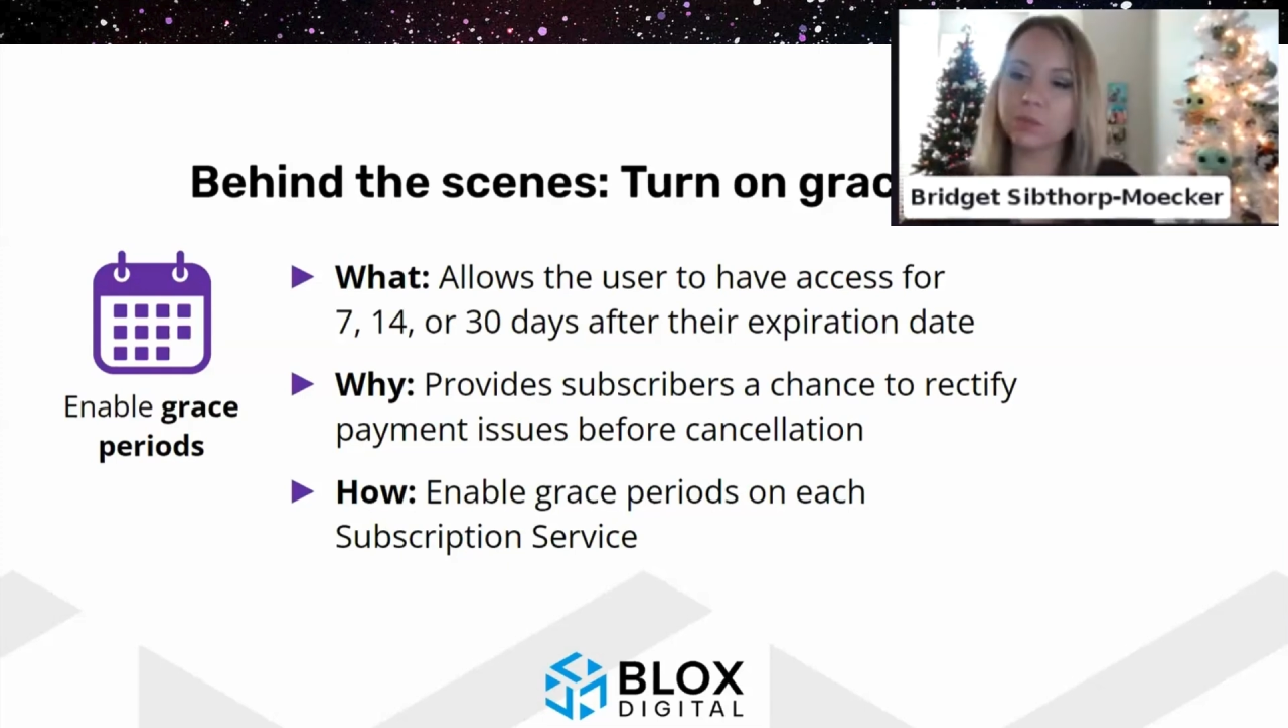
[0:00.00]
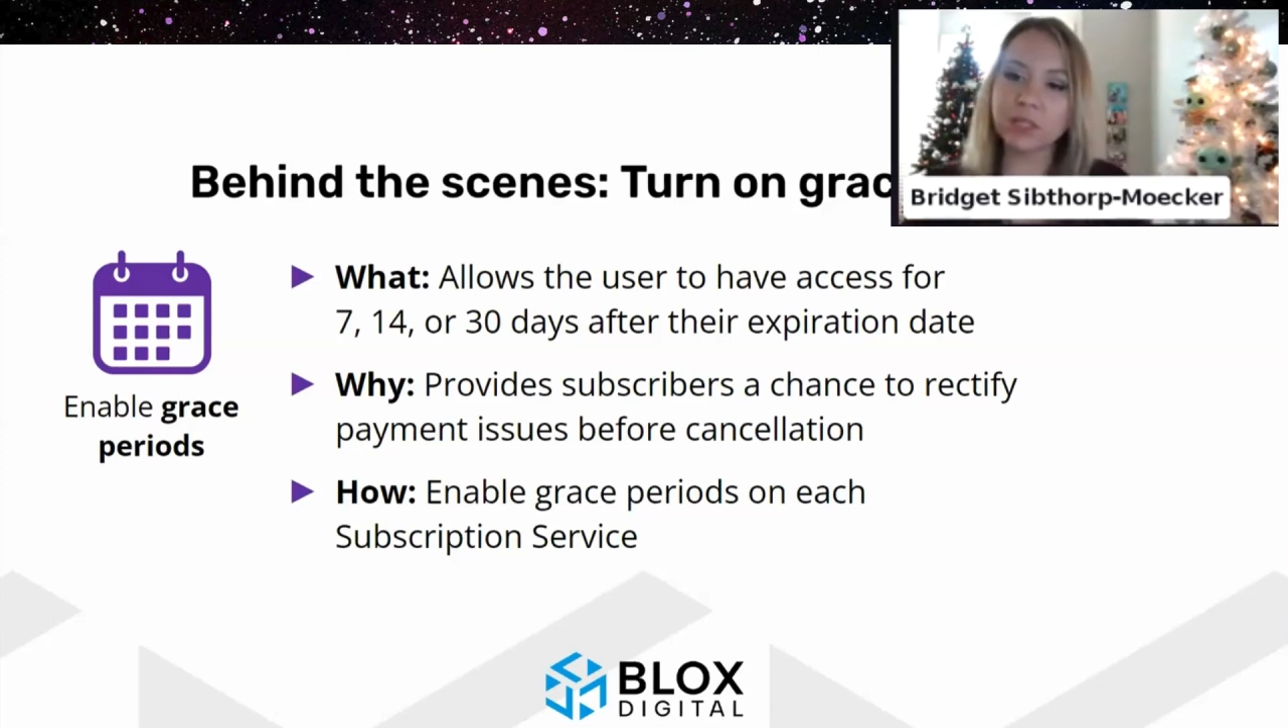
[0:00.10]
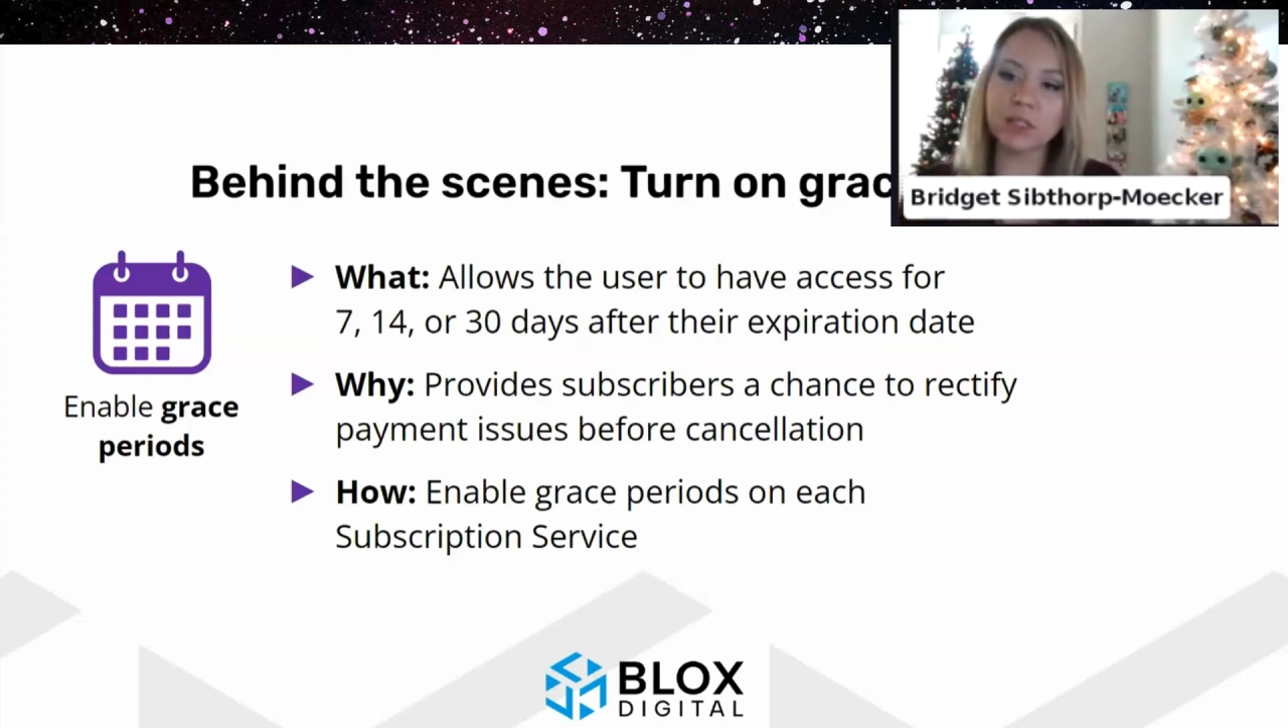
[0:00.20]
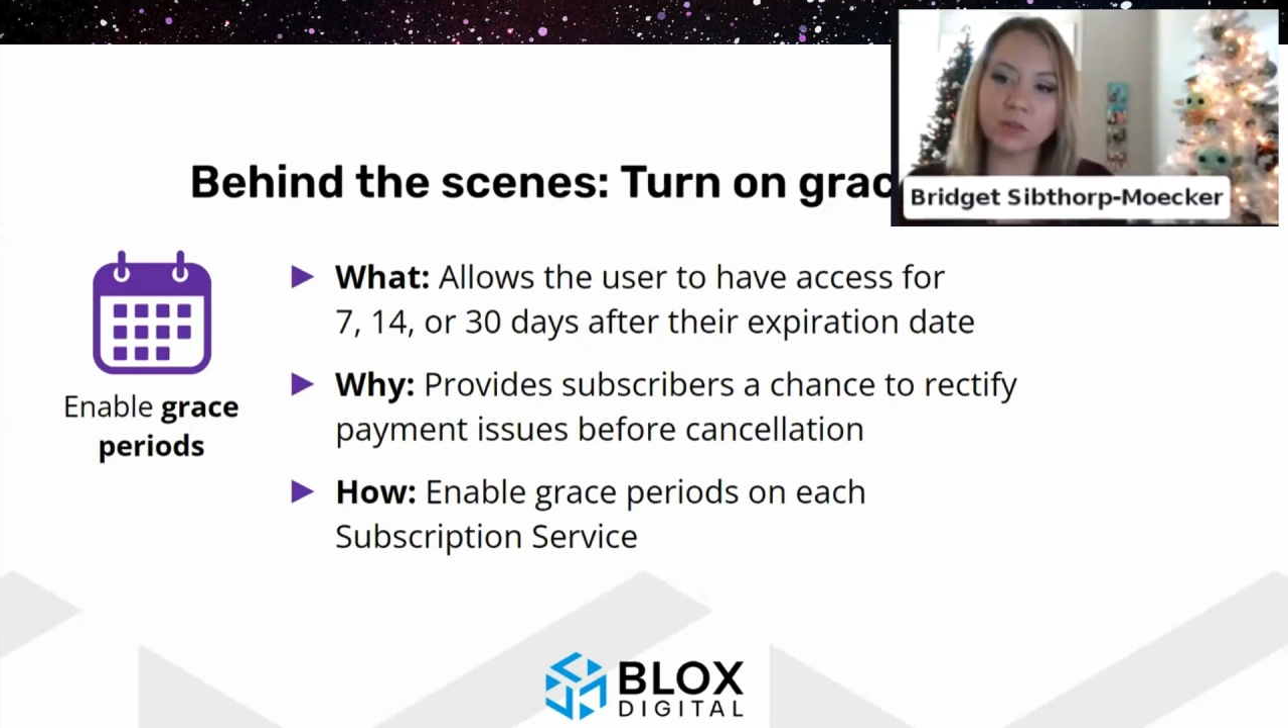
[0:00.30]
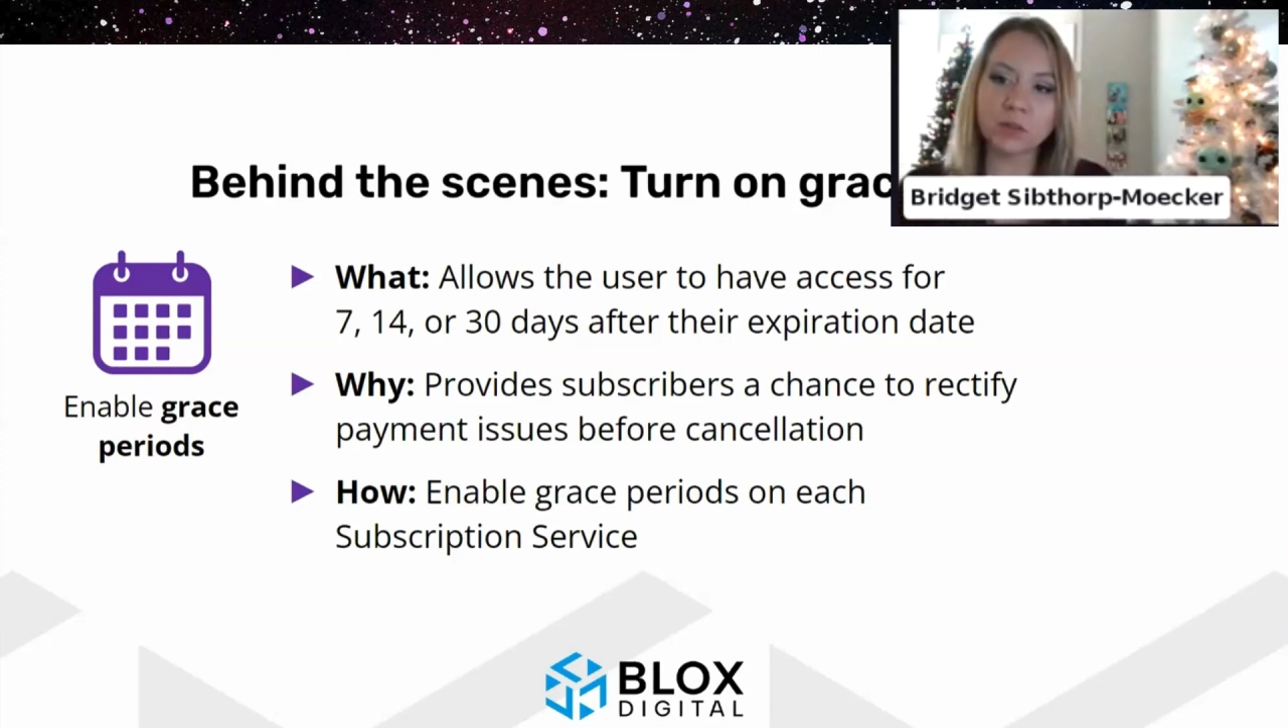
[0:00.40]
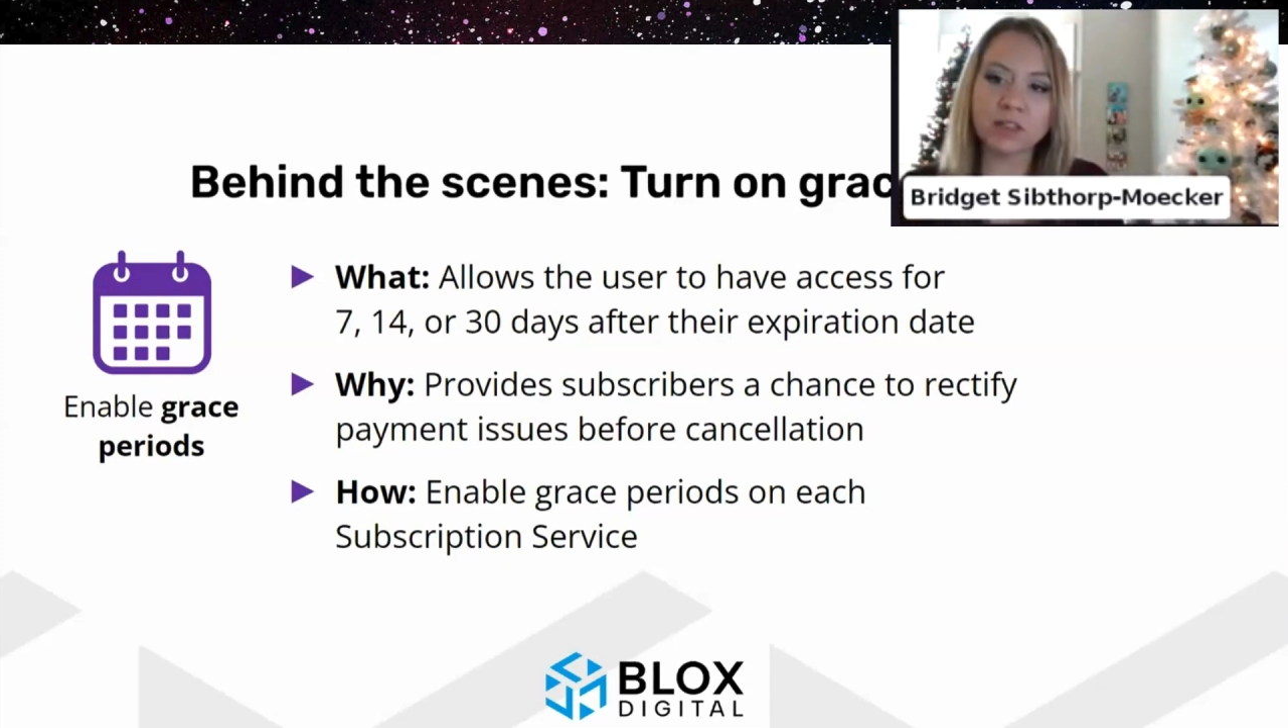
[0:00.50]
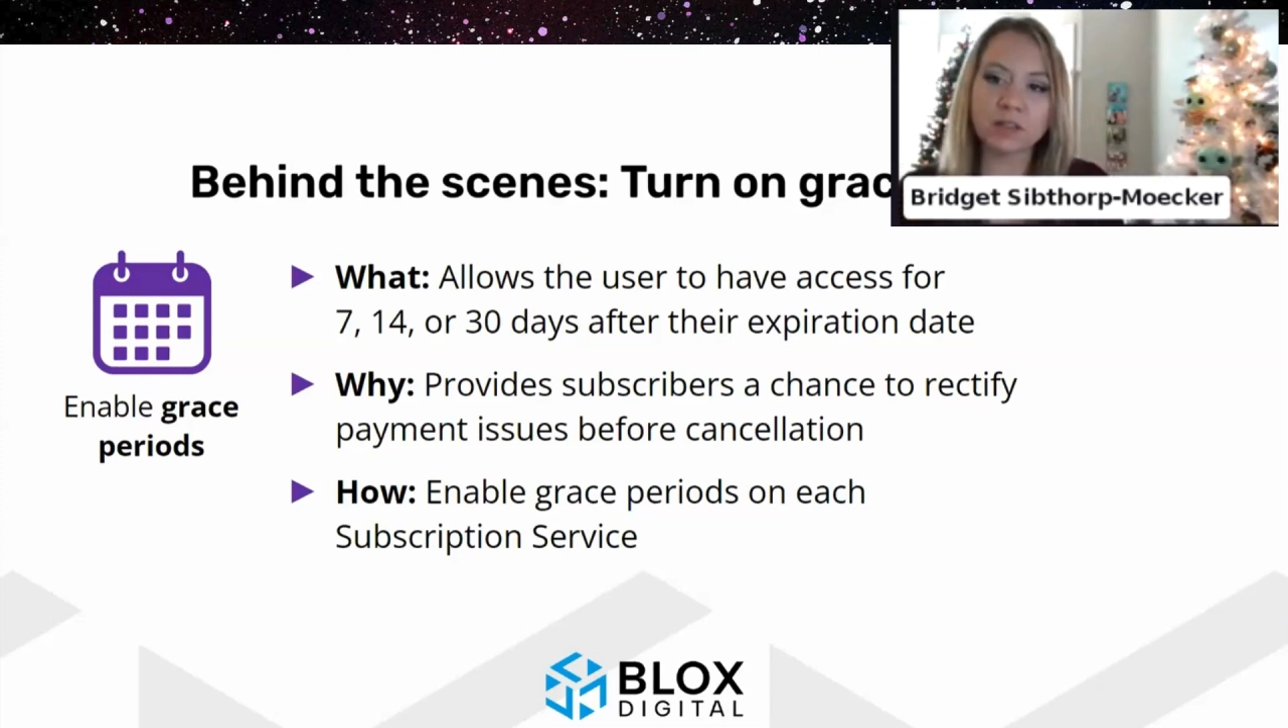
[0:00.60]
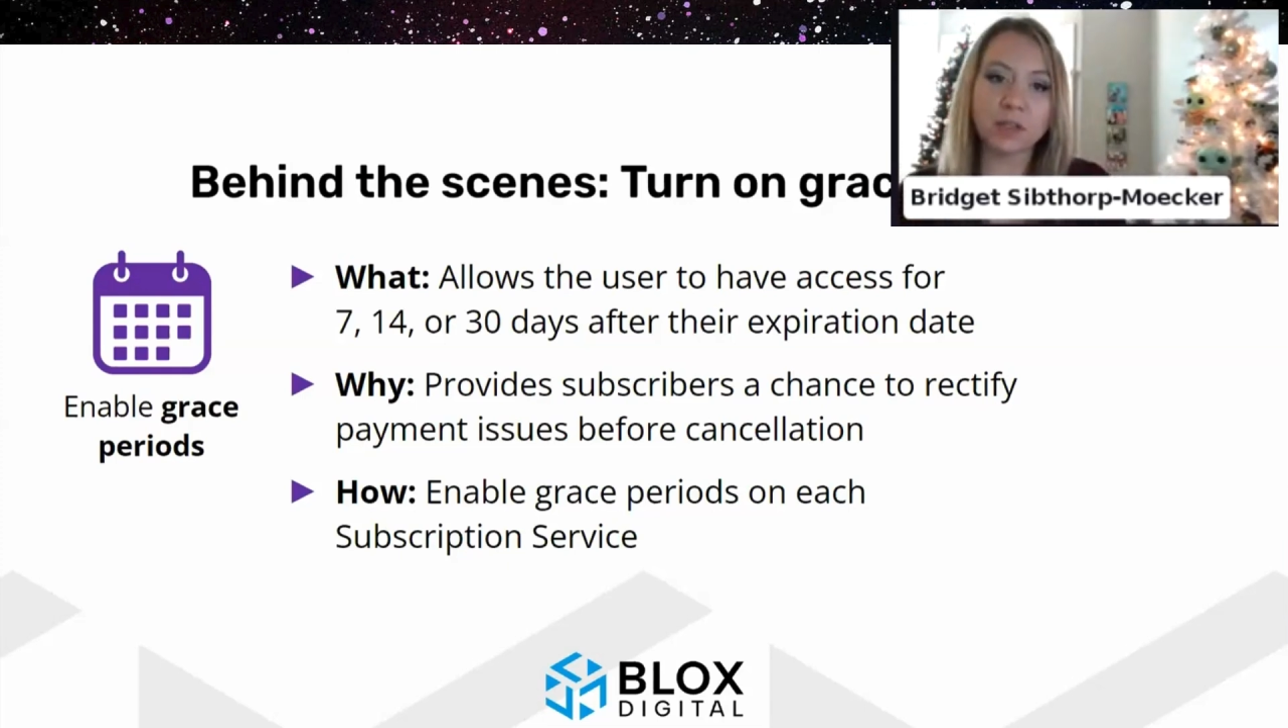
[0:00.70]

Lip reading: really of grace